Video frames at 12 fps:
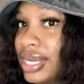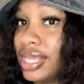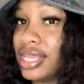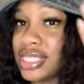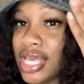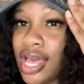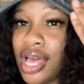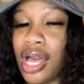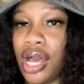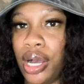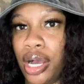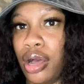It is
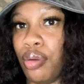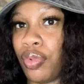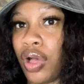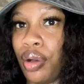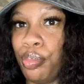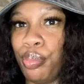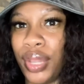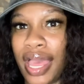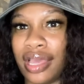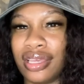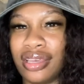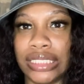a
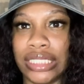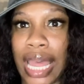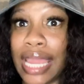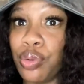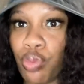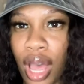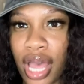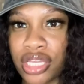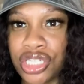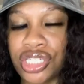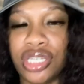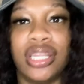black light
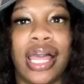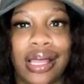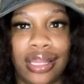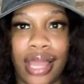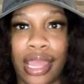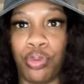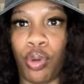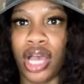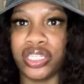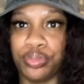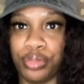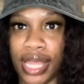wash, like a light
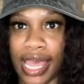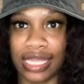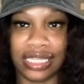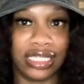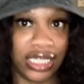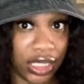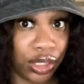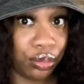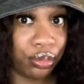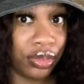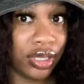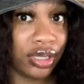wash black
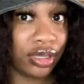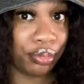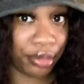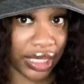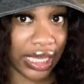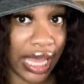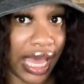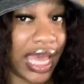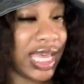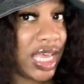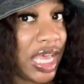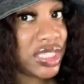denim bucket
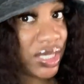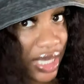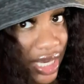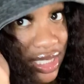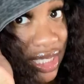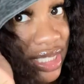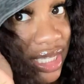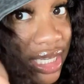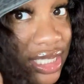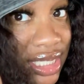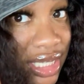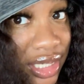hat. So yes, this
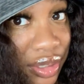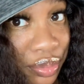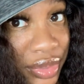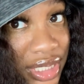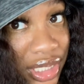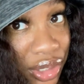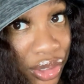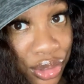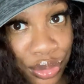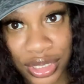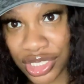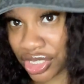is denim
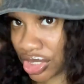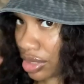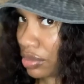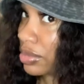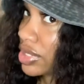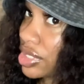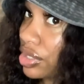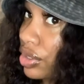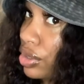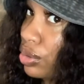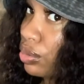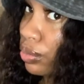material. It's jean
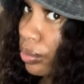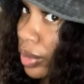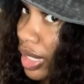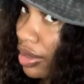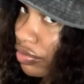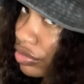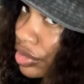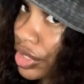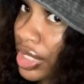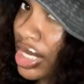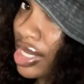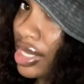material or whatever.
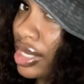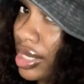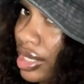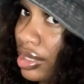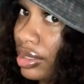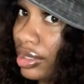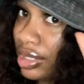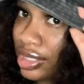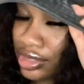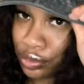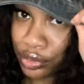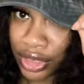And
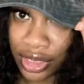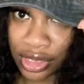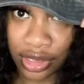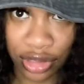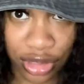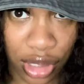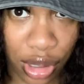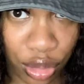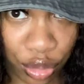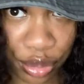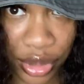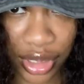it's really
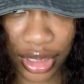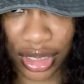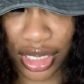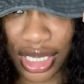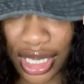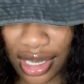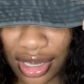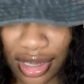dope. Look.